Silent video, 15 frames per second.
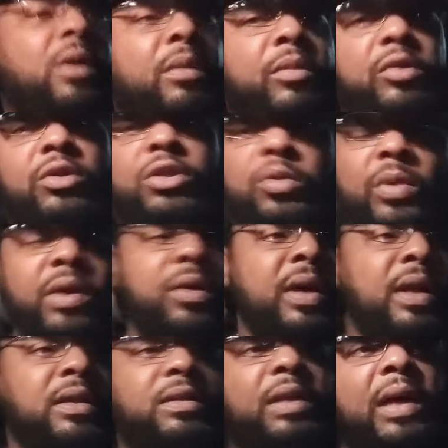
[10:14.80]
almost
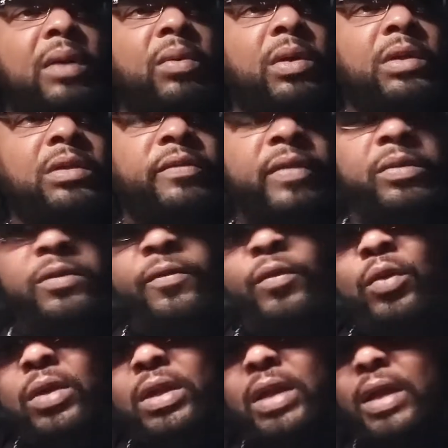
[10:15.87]
$12 an hour, because if it was
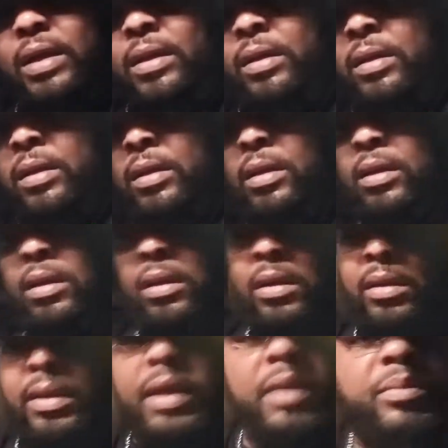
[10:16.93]

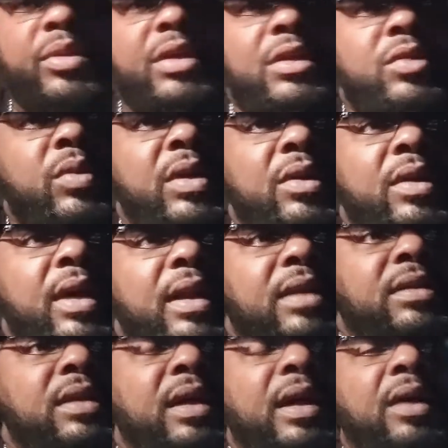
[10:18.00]
48, that'd be $12
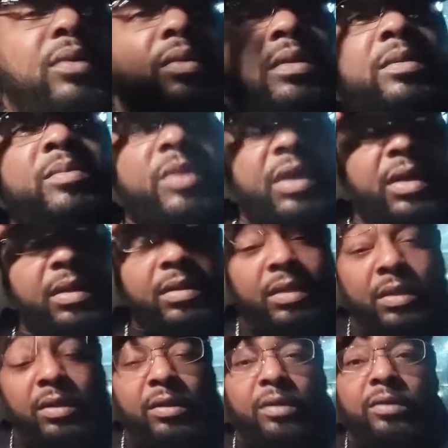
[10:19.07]
an hour. But,
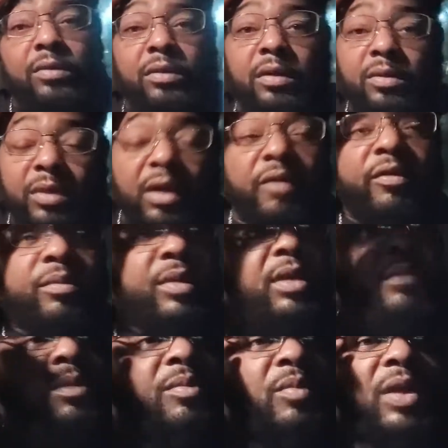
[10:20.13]
you know, we over
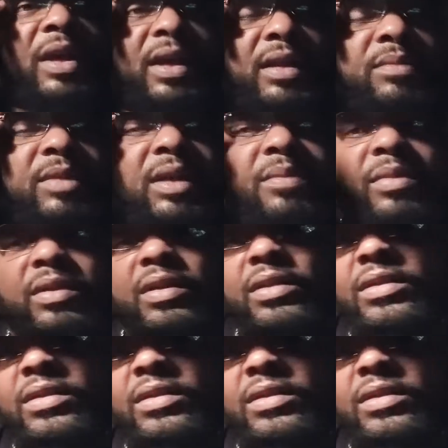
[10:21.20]
minimum wage, man. But